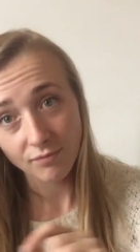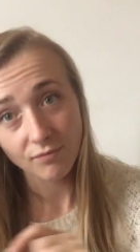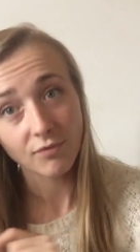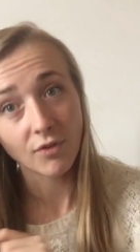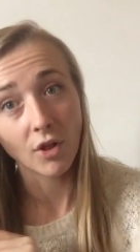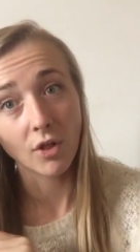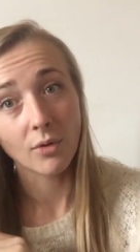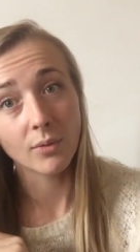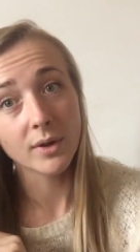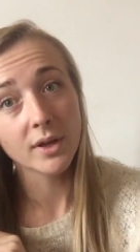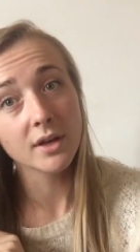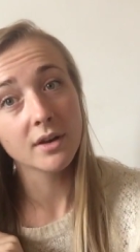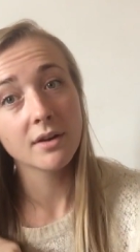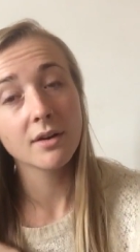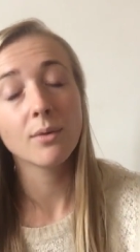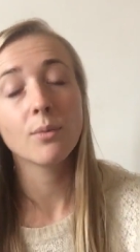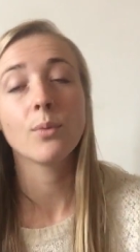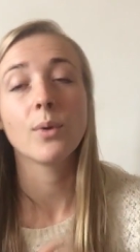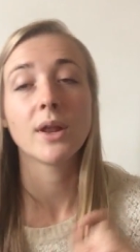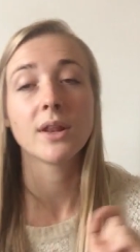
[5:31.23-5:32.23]
follow it
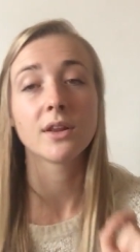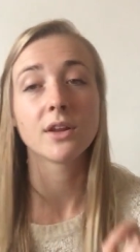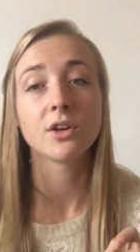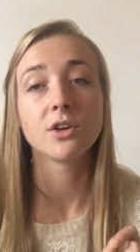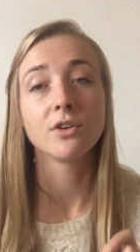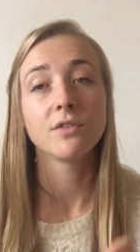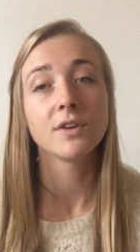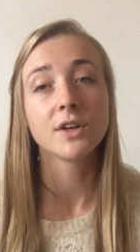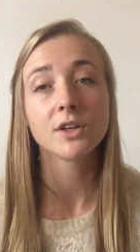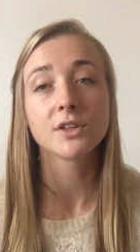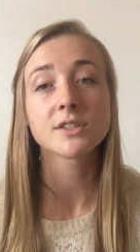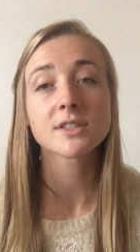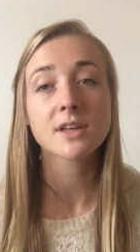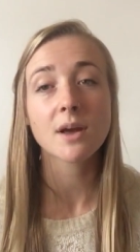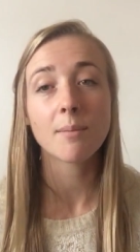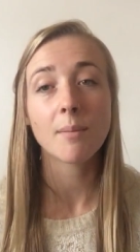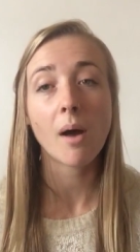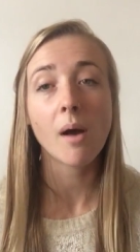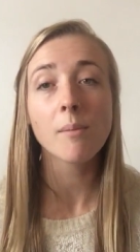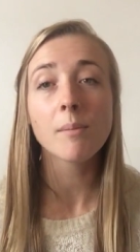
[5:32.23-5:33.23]
when the new videos
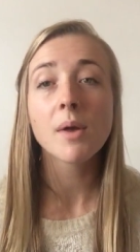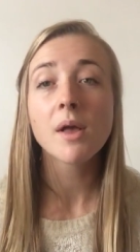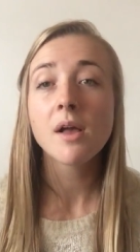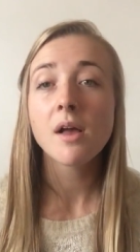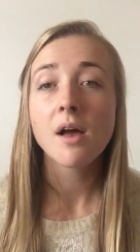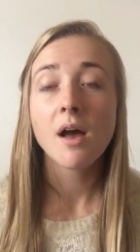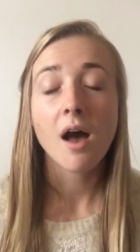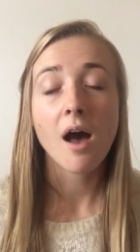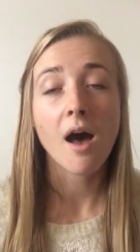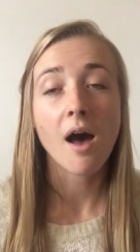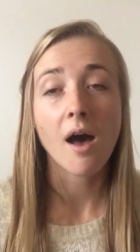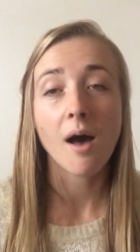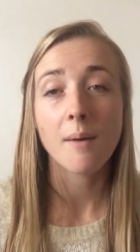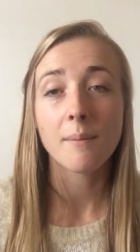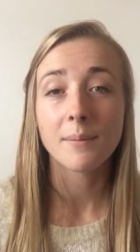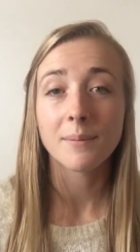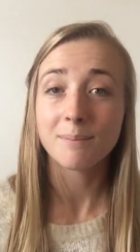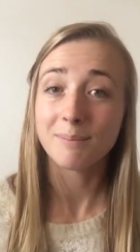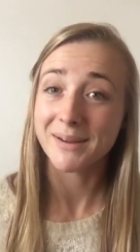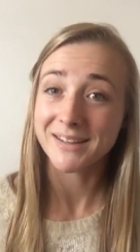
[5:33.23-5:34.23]
come up.
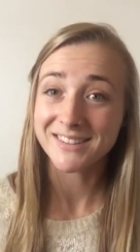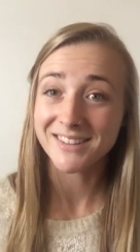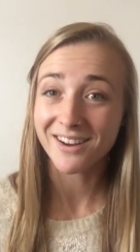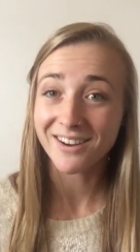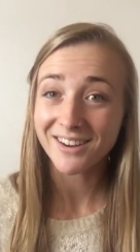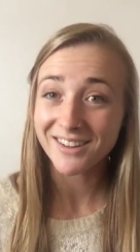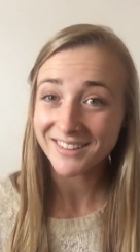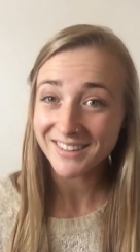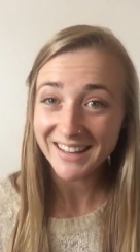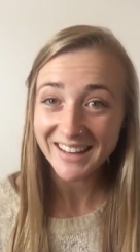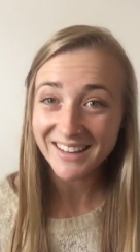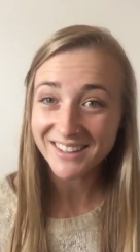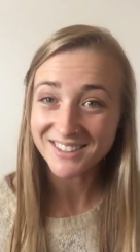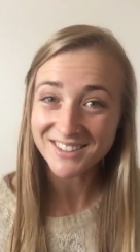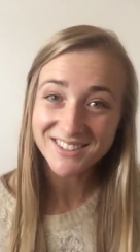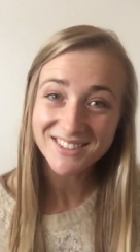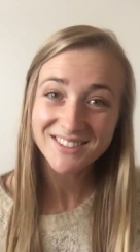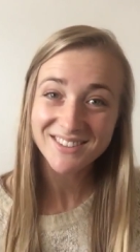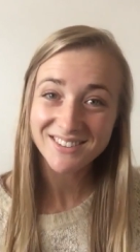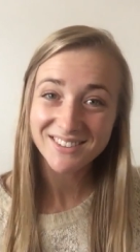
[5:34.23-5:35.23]
My Tongue
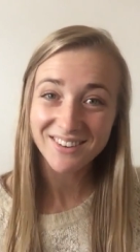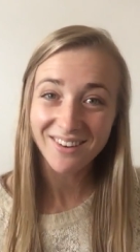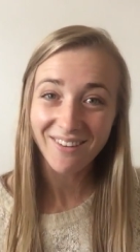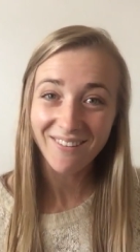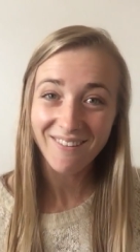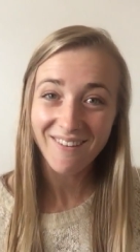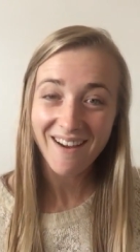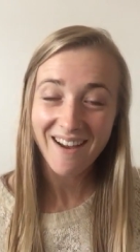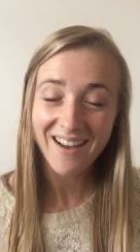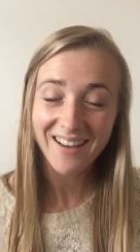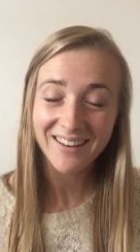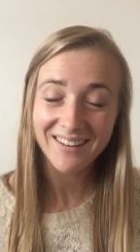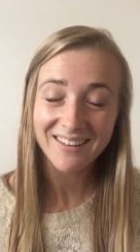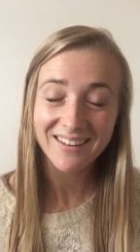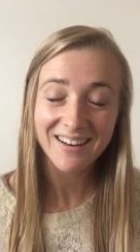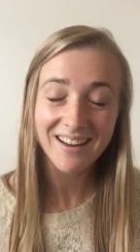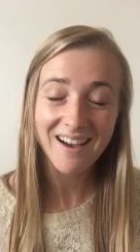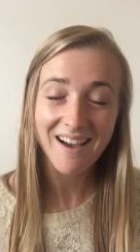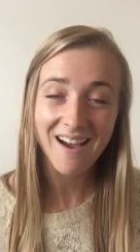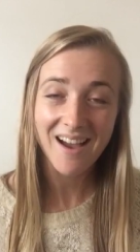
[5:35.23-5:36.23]
Unleashed. All right.
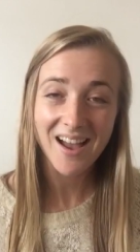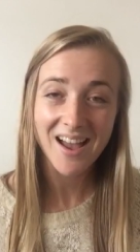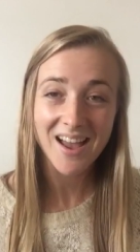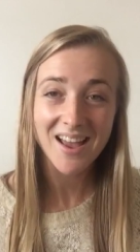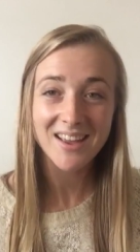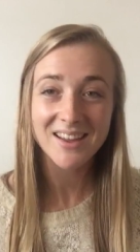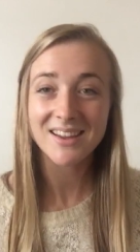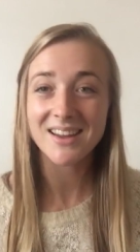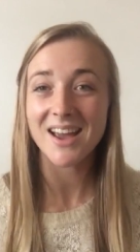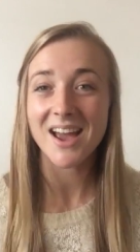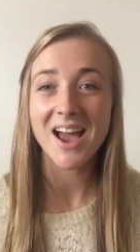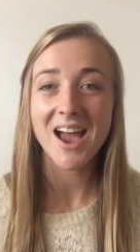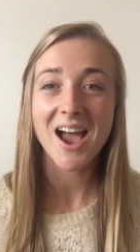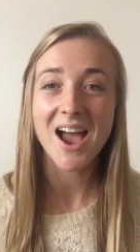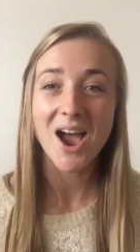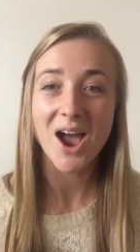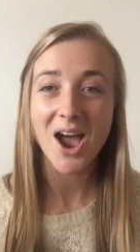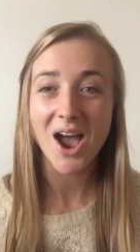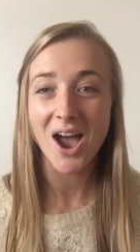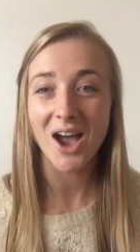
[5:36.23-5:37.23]
I
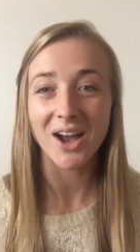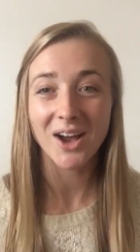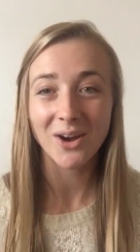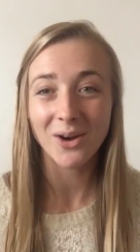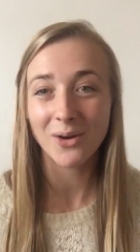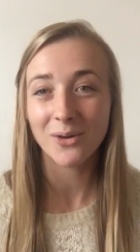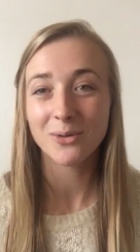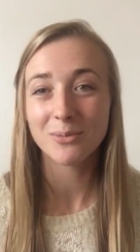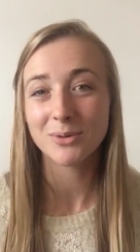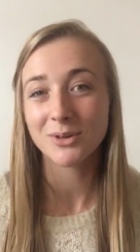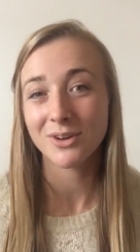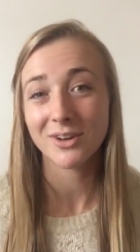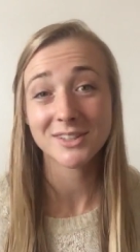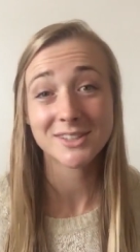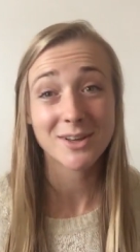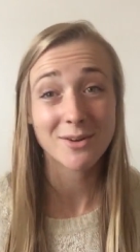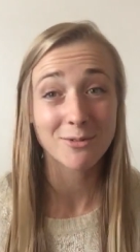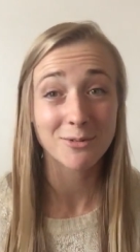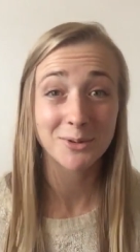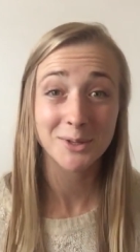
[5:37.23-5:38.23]
hope you guys
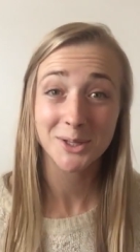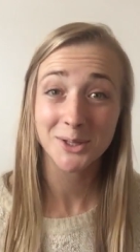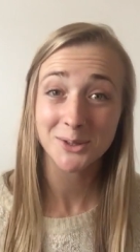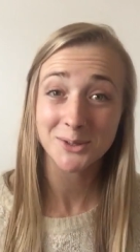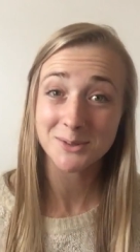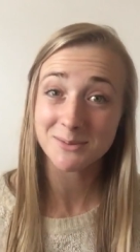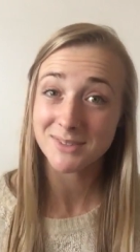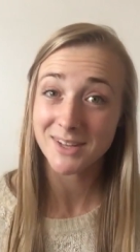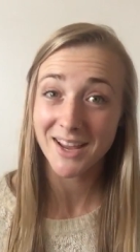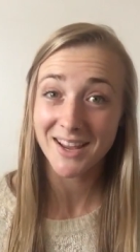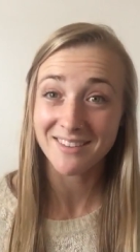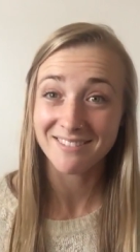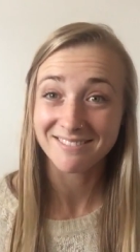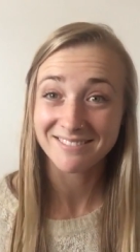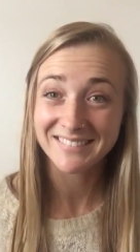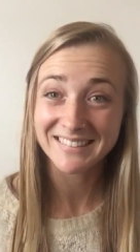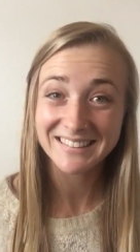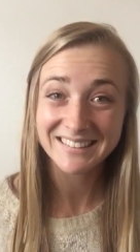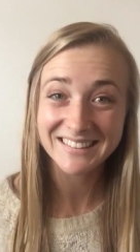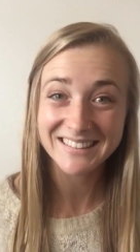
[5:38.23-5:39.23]
have a really awesome day.
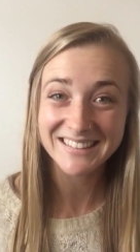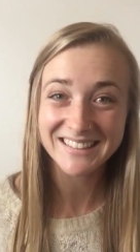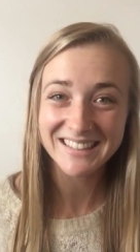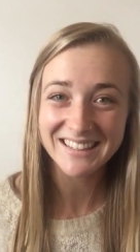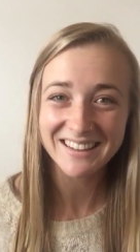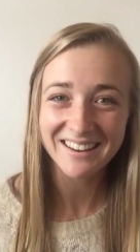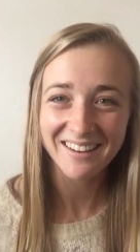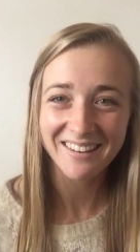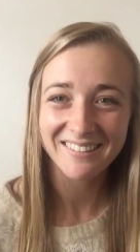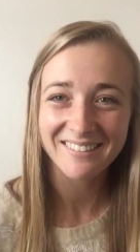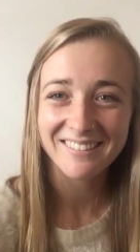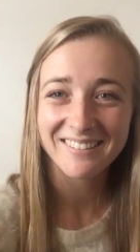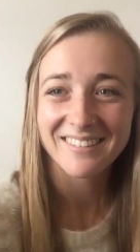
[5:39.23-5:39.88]
See ya.